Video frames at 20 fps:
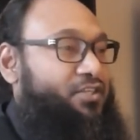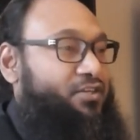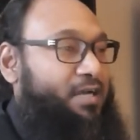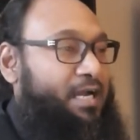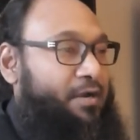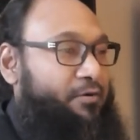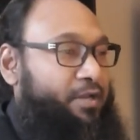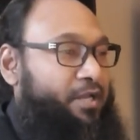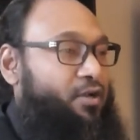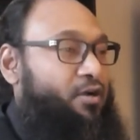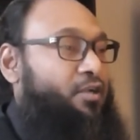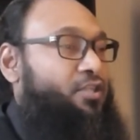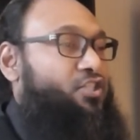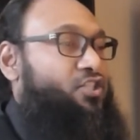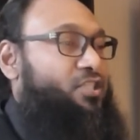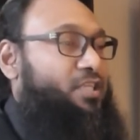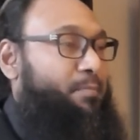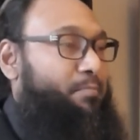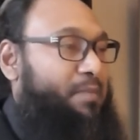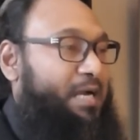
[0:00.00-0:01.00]
your
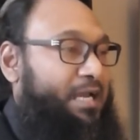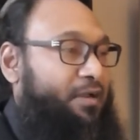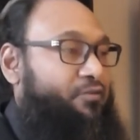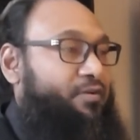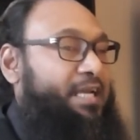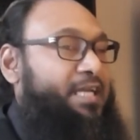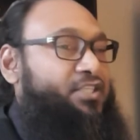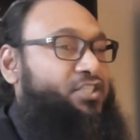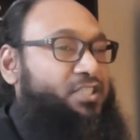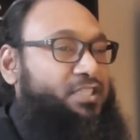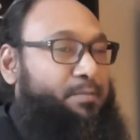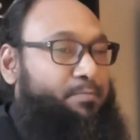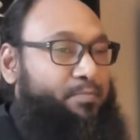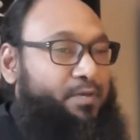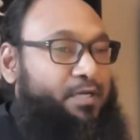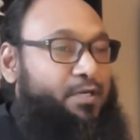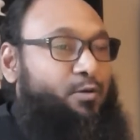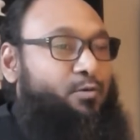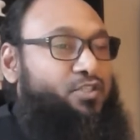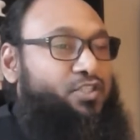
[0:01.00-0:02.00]
agriculture, the migration, the
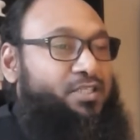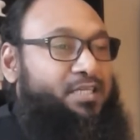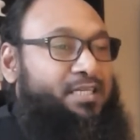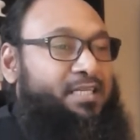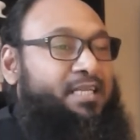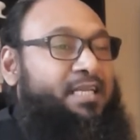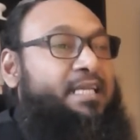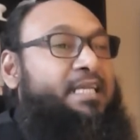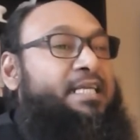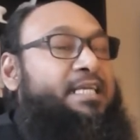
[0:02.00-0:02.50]
pollution.